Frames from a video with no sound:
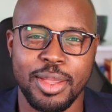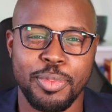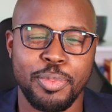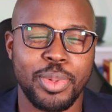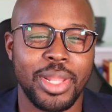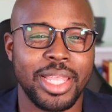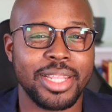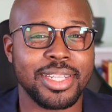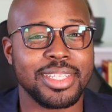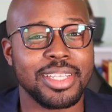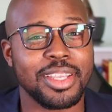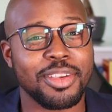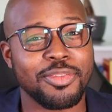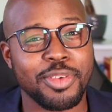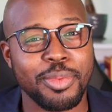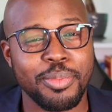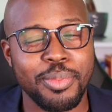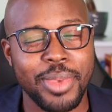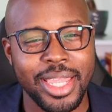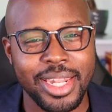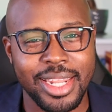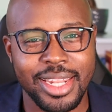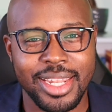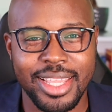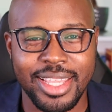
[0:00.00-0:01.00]
plenty of
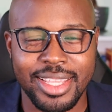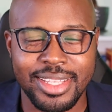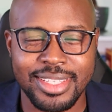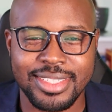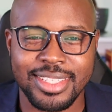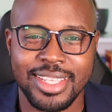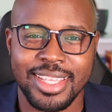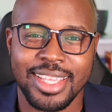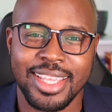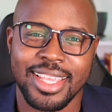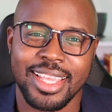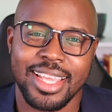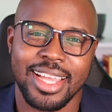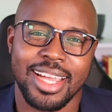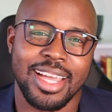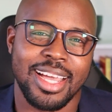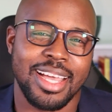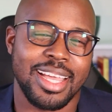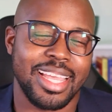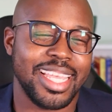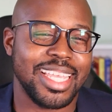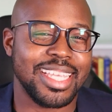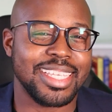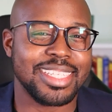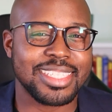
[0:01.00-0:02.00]
amenities,
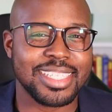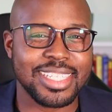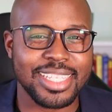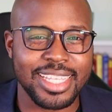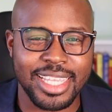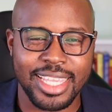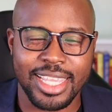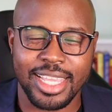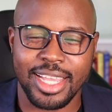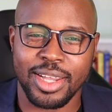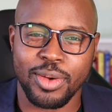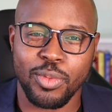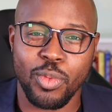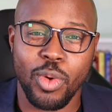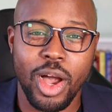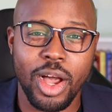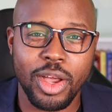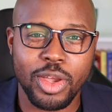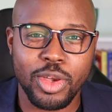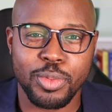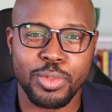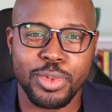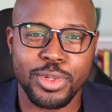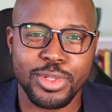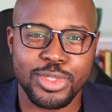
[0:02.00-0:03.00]
easily
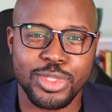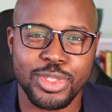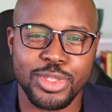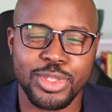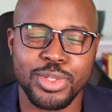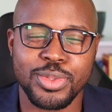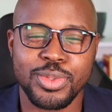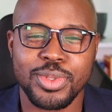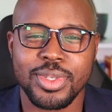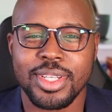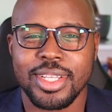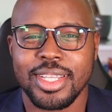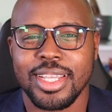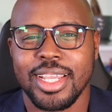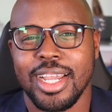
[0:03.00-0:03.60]
walkable to,